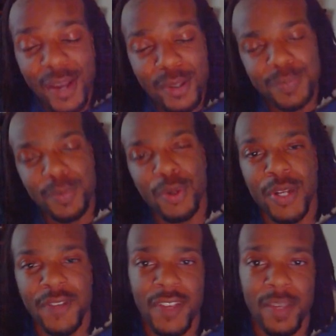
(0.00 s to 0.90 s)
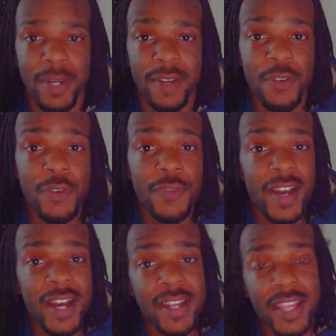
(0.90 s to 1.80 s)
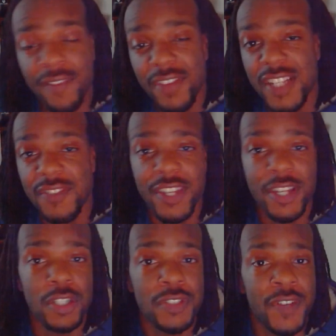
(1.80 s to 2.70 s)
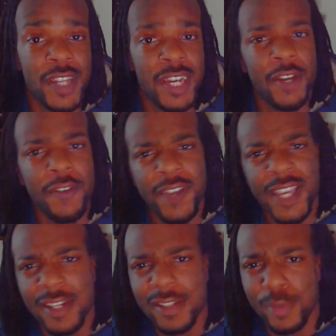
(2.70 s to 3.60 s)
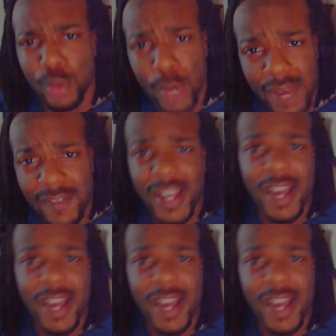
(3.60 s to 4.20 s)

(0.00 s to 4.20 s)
I ain't gonna spoil it for you, but if you find any of these videos funny, don't forget to subscribe.